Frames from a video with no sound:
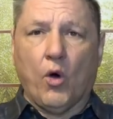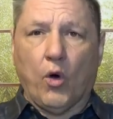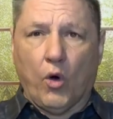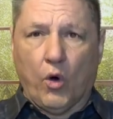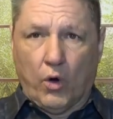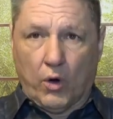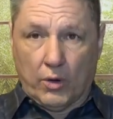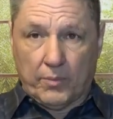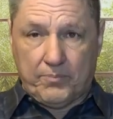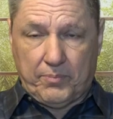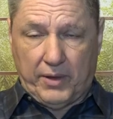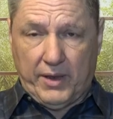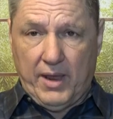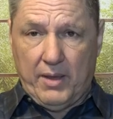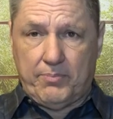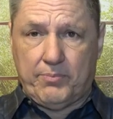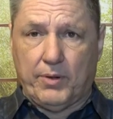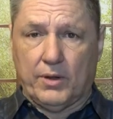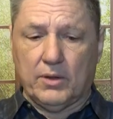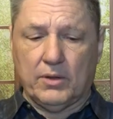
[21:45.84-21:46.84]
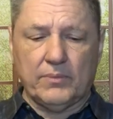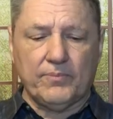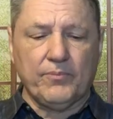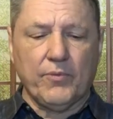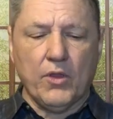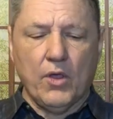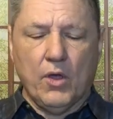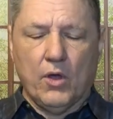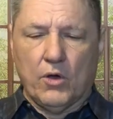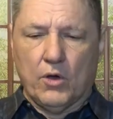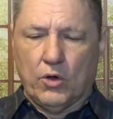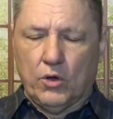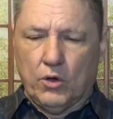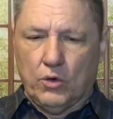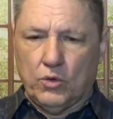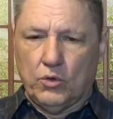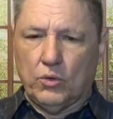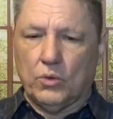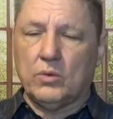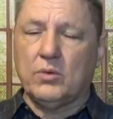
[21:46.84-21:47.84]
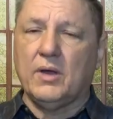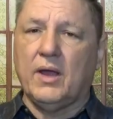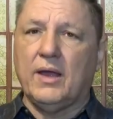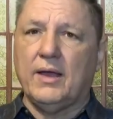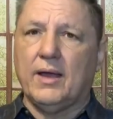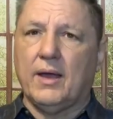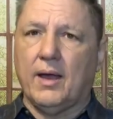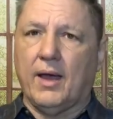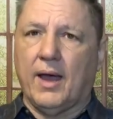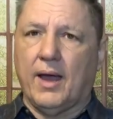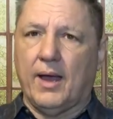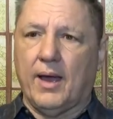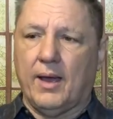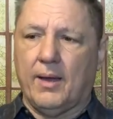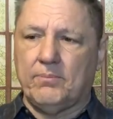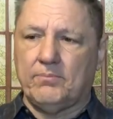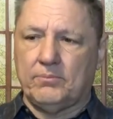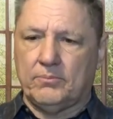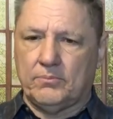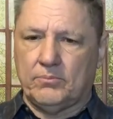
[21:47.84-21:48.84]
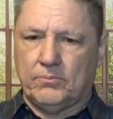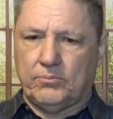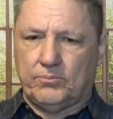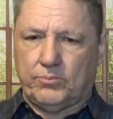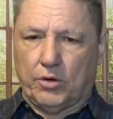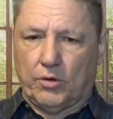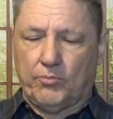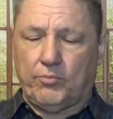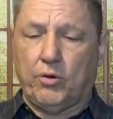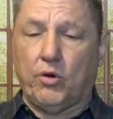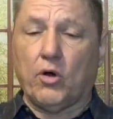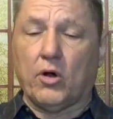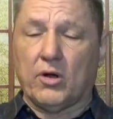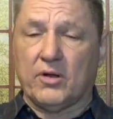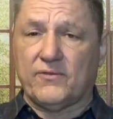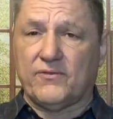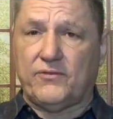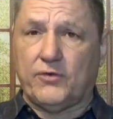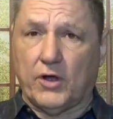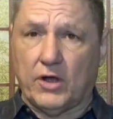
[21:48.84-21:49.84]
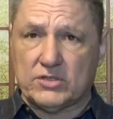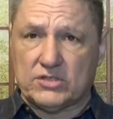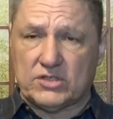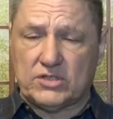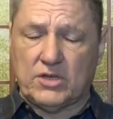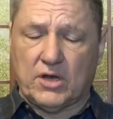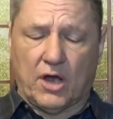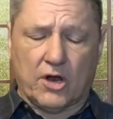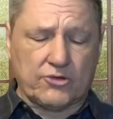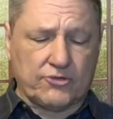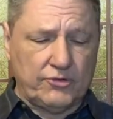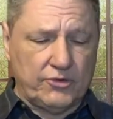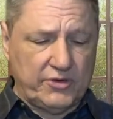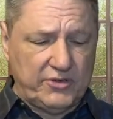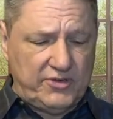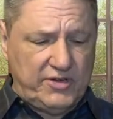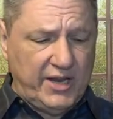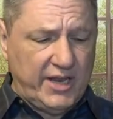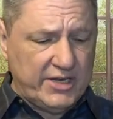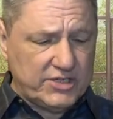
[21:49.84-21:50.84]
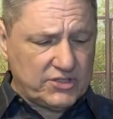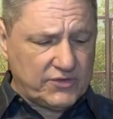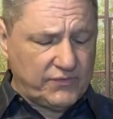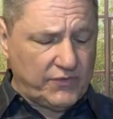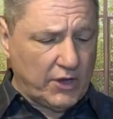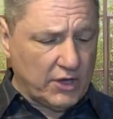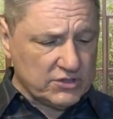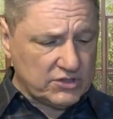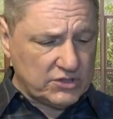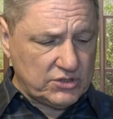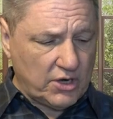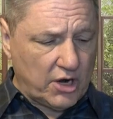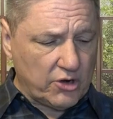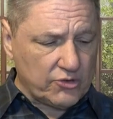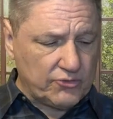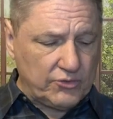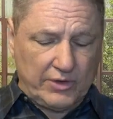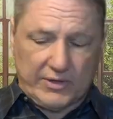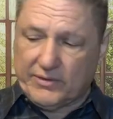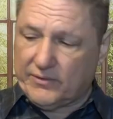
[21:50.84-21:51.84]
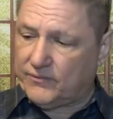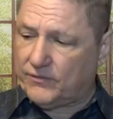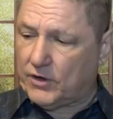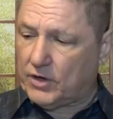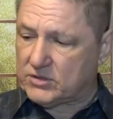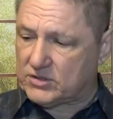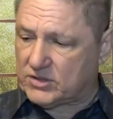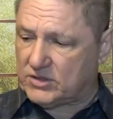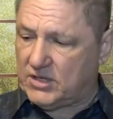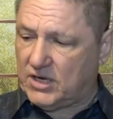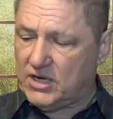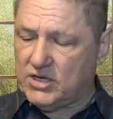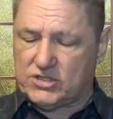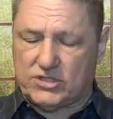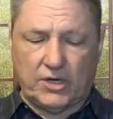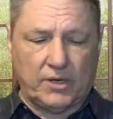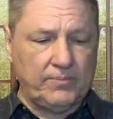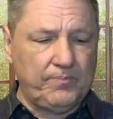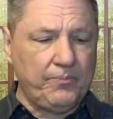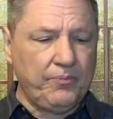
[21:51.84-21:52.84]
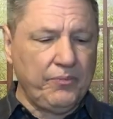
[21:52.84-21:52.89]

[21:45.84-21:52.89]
or people who uh, purport false doctrine, teach false doctrine and false teaching.